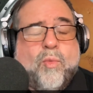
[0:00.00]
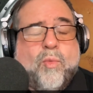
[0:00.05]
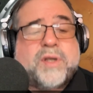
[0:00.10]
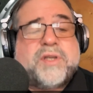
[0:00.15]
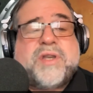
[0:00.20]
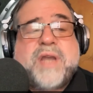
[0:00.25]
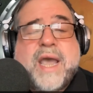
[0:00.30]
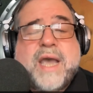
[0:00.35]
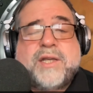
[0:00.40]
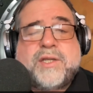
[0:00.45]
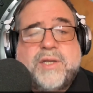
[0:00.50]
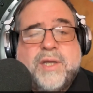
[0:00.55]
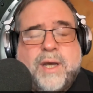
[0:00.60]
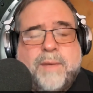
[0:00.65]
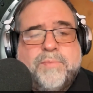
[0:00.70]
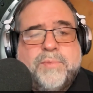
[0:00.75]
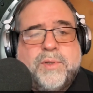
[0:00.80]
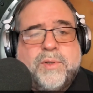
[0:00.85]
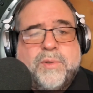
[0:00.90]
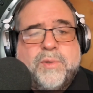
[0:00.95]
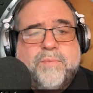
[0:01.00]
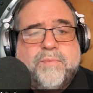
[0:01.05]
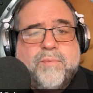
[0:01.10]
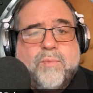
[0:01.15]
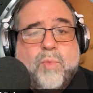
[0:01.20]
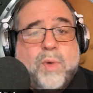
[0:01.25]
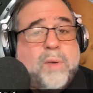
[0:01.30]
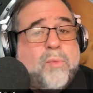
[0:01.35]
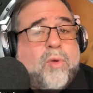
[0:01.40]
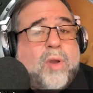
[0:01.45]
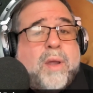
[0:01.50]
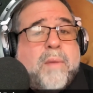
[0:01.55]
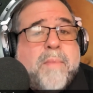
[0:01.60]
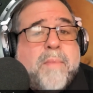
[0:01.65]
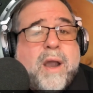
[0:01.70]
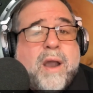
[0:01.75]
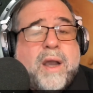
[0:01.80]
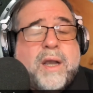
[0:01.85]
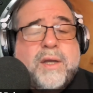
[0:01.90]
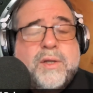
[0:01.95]
What's NASA up to? When will
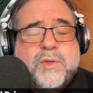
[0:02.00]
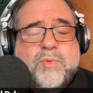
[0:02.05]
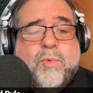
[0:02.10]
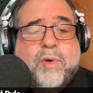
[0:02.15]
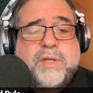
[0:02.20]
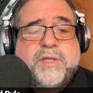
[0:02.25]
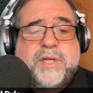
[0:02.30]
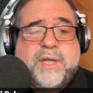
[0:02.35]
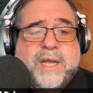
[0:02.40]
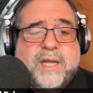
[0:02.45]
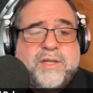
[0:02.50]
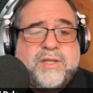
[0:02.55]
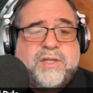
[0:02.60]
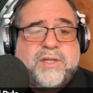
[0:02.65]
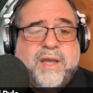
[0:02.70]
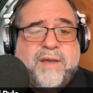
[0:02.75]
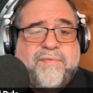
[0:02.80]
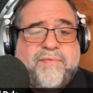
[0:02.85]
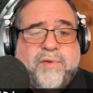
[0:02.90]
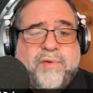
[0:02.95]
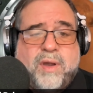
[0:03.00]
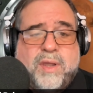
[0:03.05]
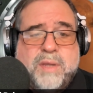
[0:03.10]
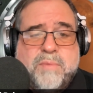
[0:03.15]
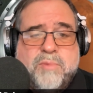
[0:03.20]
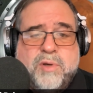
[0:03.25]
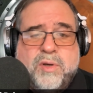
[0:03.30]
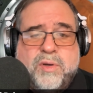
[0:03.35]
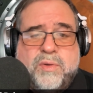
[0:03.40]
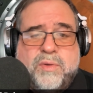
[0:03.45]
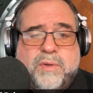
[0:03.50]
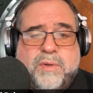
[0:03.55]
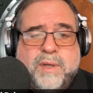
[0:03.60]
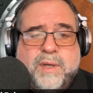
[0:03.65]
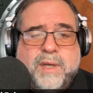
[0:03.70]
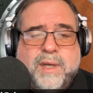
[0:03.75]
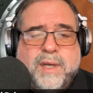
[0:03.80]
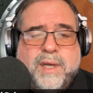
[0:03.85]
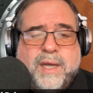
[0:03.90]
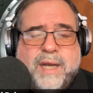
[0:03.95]
Americans once again set foot on the moon?
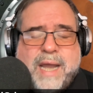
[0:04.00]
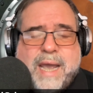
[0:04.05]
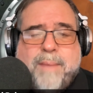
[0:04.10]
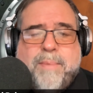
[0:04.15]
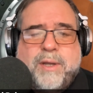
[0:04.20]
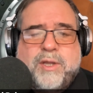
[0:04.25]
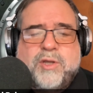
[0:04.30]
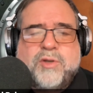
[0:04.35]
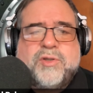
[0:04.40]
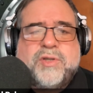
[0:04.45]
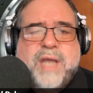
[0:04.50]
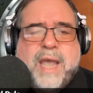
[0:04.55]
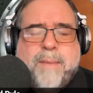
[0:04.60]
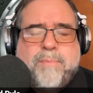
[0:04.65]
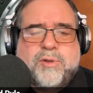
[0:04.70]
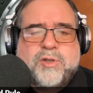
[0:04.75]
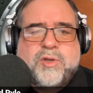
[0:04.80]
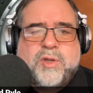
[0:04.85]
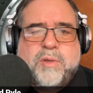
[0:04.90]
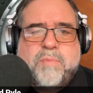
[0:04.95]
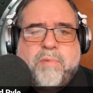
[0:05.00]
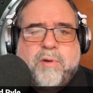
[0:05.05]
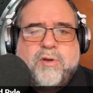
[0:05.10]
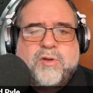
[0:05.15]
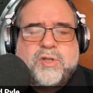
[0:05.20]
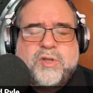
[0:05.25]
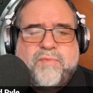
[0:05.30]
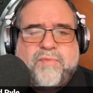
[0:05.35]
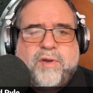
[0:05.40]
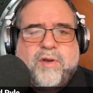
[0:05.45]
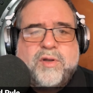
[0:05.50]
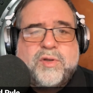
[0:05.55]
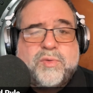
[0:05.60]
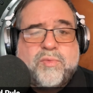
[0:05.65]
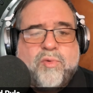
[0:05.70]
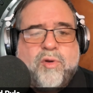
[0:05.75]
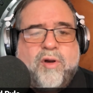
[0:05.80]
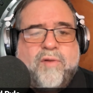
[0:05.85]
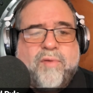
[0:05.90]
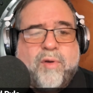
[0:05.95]
And how about those samples from the Perseverance
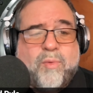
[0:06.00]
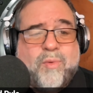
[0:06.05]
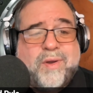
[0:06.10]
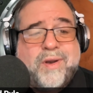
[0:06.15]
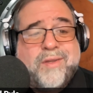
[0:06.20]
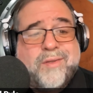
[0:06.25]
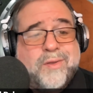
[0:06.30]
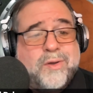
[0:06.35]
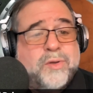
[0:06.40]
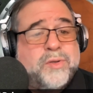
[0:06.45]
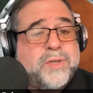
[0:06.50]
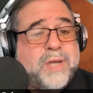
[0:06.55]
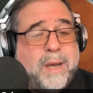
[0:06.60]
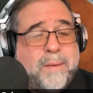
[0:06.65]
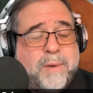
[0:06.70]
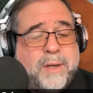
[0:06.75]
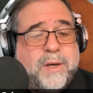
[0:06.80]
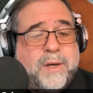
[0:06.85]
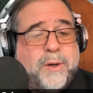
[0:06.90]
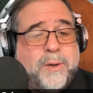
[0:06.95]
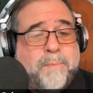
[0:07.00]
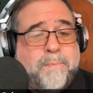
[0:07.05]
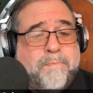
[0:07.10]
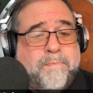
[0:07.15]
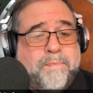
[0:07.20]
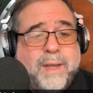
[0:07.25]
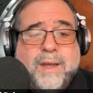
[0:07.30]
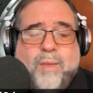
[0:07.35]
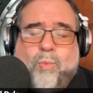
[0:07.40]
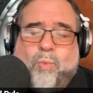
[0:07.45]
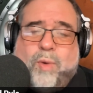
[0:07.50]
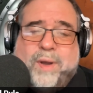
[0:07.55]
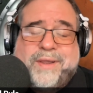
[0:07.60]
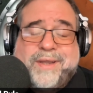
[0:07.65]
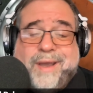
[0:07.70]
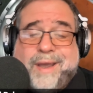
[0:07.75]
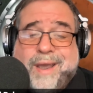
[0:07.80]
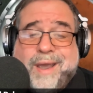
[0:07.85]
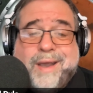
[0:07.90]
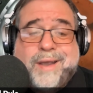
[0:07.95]
rover? When are those coming home? What
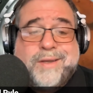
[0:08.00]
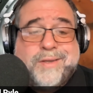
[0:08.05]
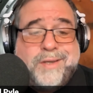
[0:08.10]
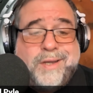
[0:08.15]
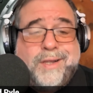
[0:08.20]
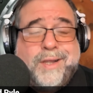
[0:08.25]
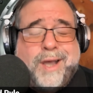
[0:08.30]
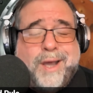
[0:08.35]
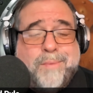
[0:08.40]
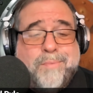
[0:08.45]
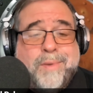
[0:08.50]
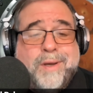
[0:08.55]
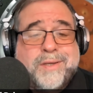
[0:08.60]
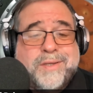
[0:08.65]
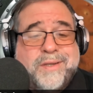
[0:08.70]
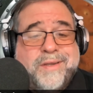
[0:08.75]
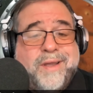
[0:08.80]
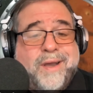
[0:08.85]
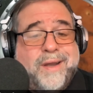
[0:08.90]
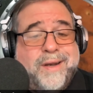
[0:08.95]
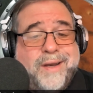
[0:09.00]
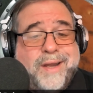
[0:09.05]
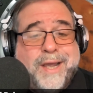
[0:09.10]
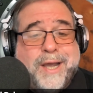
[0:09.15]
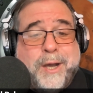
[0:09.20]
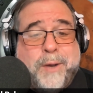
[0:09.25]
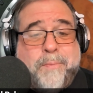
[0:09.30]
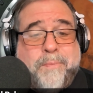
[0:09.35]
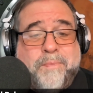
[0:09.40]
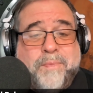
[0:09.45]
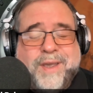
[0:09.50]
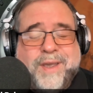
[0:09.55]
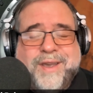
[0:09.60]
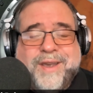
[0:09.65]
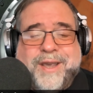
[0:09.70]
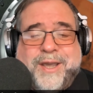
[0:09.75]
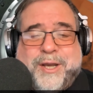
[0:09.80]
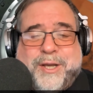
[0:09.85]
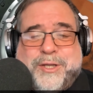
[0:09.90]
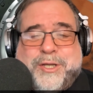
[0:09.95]
the heck has Elon Musk done now?
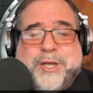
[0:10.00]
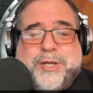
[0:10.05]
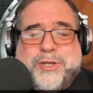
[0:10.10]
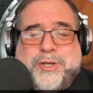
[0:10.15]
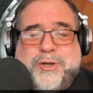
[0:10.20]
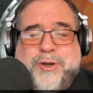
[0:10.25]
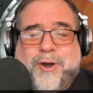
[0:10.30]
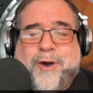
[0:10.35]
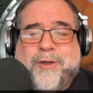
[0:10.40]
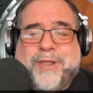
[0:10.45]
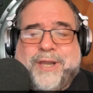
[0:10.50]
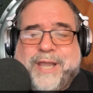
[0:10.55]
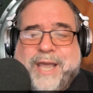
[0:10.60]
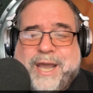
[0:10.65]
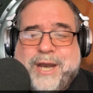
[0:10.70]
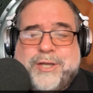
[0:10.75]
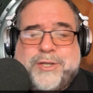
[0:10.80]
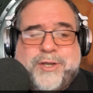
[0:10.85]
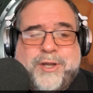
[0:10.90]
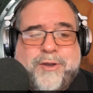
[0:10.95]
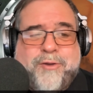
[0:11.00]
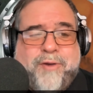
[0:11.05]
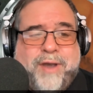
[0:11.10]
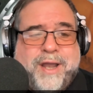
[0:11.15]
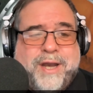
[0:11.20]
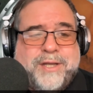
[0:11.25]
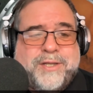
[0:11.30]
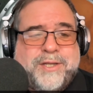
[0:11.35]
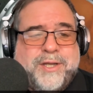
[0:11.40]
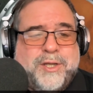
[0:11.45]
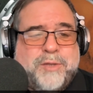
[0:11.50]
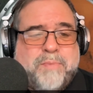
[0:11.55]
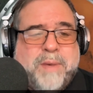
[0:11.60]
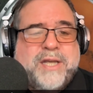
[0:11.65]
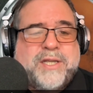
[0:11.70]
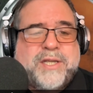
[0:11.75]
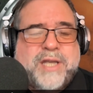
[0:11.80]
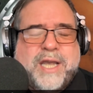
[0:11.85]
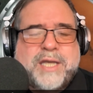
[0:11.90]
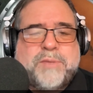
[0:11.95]
In addition to all the latest and greatest in
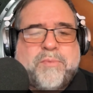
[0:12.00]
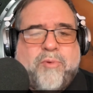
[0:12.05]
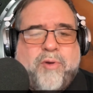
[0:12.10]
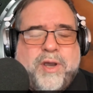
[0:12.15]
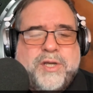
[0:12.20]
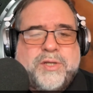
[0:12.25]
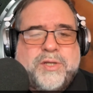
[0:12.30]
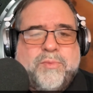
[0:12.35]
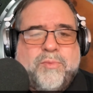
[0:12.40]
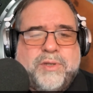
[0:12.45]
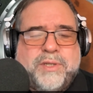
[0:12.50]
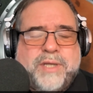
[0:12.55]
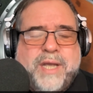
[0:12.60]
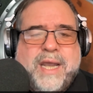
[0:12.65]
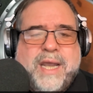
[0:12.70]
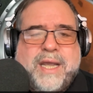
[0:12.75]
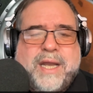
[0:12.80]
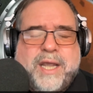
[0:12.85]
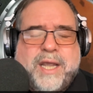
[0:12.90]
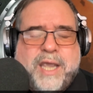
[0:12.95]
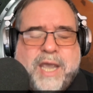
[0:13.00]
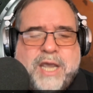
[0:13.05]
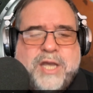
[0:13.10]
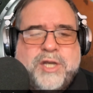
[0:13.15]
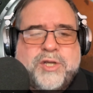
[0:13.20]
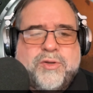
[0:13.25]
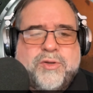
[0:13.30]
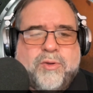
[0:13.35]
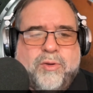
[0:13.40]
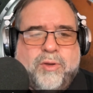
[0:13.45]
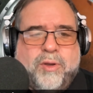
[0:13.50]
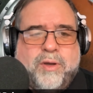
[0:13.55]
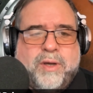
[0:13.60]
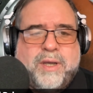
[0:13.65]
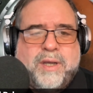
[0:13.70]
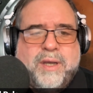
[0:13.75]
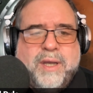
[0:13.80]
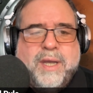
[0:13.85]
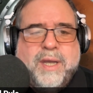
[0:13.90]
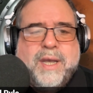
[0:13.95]
space exploration, we'll take an occasional look
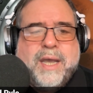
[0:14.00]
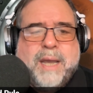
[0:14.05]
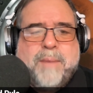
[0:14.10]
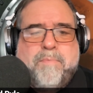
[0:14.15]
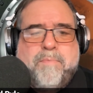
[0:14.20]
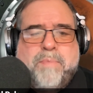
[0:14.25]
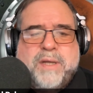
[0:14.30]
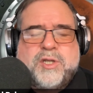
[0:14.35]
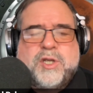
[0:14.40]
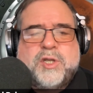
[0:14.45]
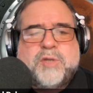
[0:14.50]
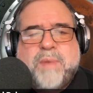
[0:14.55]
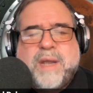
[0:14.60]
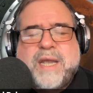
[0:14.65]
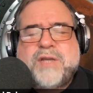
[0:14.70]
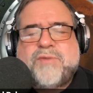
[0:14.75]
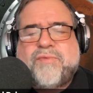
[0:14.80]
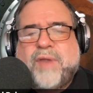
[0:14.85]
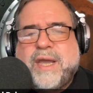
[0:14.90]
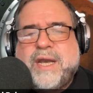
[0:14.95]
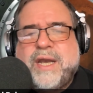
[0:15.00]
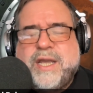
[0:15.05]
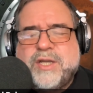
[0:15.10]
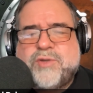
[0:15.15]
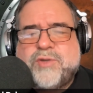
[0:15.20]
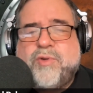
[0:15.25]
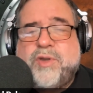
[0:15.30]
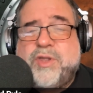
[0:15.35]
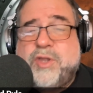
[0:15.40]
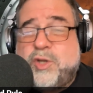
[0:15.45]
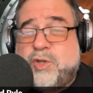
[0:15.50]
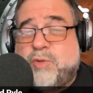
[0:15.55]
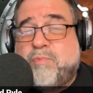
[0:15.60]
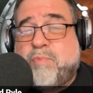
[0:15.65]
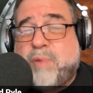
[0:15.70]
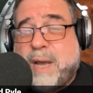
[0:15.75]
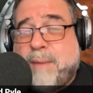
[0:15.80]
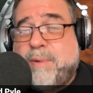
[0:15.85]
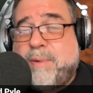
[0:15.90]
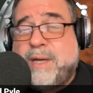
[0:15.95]
at bits of spaceflight history that you
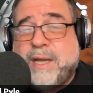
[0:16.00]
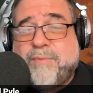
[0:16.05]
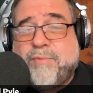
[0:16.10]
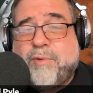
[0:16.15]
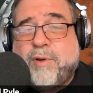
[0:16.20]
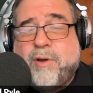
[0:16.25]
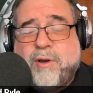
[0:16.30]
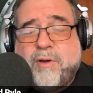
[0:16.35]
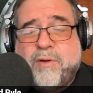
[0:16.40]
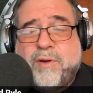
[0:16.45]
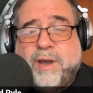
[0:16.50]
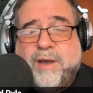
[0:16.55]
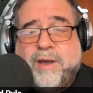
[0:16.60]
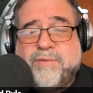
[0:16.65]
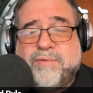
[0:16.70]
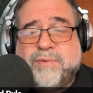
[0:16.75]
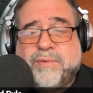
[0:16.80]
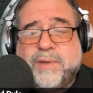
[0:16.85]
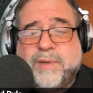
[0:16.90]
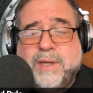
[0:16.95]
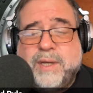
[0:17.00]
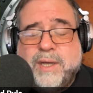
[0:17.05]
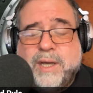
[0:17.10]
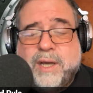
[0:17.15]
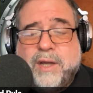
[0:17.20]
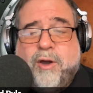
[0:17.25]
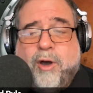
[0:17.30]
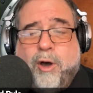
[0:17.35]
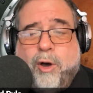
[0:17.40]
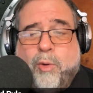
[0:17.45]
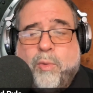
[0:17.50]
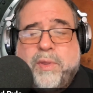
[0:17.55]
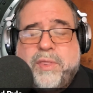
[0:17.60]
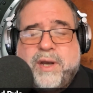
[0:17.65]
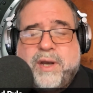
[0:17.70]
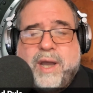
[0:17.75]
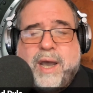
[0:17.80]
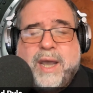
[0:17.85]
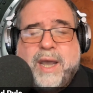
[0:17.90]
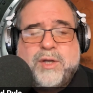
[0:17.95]
probably never heard of, and all with
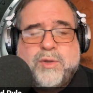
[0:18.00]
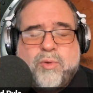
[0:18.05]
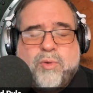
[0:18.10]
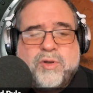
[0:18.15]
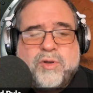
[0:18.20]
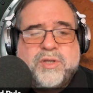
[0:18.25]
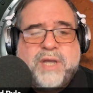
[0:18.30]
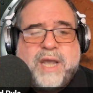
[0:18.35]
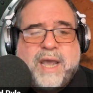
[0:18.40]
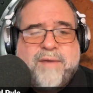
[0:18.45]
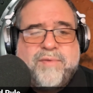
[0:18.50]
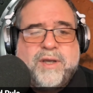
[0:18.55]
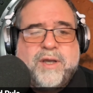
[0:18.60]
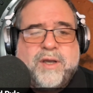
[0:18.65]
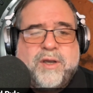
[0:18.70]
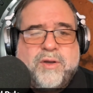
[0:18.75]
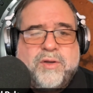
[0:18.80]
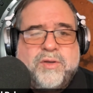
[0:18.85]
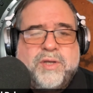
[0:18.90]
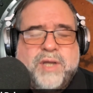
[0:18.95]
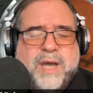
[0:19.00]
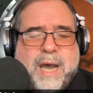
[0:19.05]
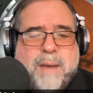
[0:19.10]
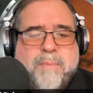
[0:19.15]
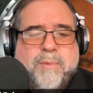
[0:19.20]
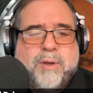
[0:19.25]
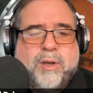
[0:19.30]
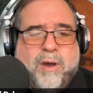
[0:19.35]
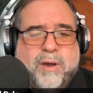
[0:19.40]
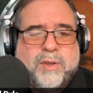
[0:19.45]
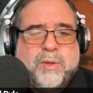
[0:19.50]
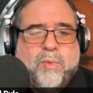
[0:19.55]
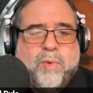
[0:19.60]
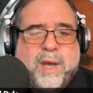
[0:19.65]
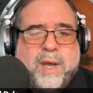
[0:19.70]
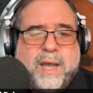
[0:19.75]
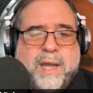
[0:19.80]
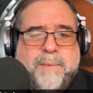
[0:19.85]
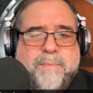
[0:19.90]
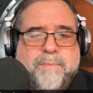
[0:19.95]
an eye towards having a good time along the
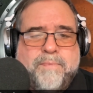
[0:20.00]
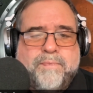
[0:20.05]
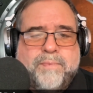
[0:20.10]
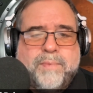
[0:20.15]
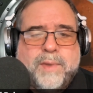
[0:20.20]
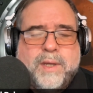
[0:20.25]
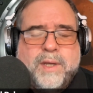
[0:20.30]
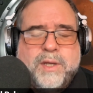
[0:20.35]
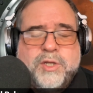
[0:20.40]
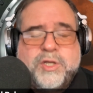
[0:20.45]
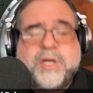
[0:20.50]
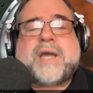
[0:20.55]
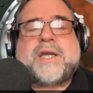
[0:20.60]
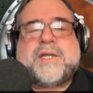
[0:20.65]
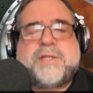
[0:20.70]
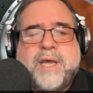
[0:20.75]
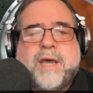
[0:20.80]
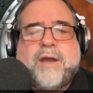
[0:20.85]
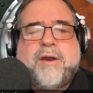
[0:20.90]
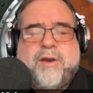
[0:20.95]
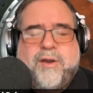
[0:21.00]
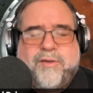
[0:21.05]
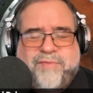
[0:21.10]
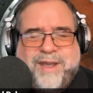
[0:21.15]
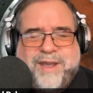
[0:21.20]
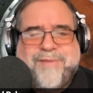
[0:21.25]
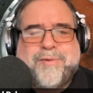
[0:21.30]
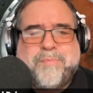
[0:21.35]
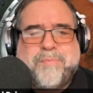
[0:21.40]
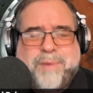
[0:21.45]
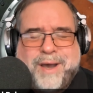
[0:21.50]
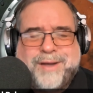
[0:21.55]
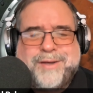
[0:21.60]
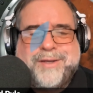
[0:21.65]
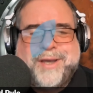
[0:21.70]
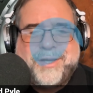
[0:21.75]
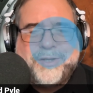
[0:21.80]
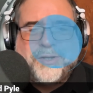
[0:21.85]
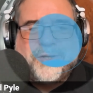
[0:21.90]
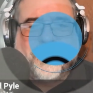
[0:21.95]
way. Check us out on your favorite
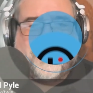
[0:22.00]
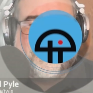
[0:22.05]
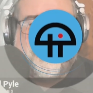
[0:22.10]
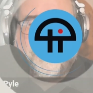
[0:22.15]
podcatcher.